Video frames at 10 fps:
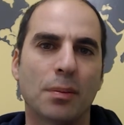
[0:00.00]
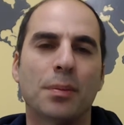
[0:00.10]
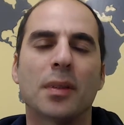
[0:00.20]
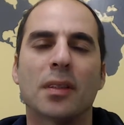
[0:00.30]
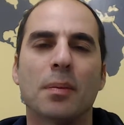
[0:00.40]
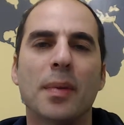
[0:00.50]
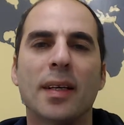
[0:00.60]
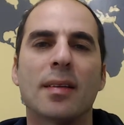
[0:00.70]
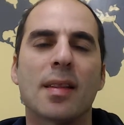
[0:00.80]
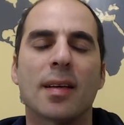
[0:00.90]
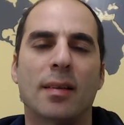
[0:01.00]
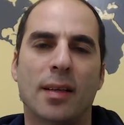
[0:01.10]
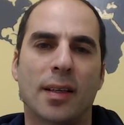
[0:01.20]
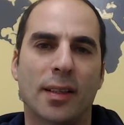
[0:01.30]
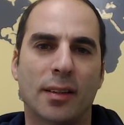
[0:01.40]
but the main thing is that
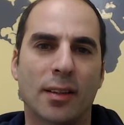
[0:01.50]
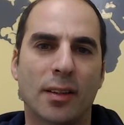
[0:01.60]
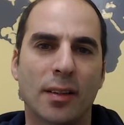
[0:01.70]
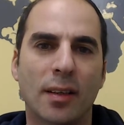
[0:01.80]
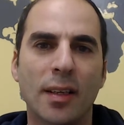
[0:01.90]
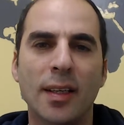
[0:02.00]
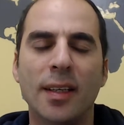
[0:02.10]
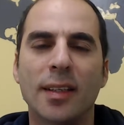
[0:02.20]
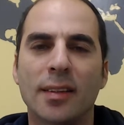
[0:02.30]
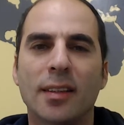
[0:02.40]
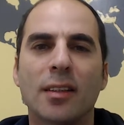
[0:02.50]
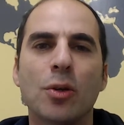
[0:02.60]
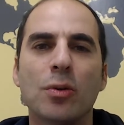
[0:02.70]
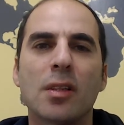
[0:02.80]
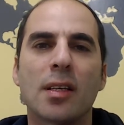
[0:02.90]
it gets done. There's two
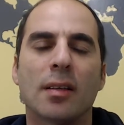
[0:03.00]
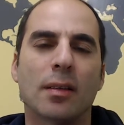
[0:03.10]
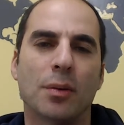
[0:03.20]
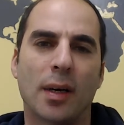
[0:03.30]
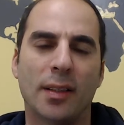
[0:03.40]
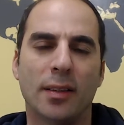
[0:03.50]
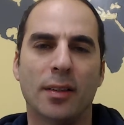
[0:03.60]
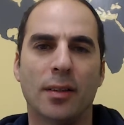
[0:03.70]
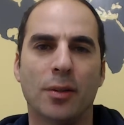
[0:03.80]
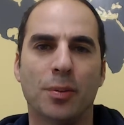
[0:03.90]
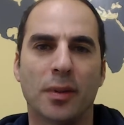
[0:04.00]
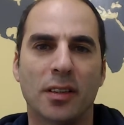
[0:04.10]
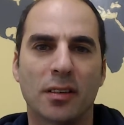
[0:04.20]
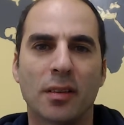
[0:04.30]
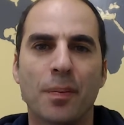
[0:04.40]
things I need you to do, please.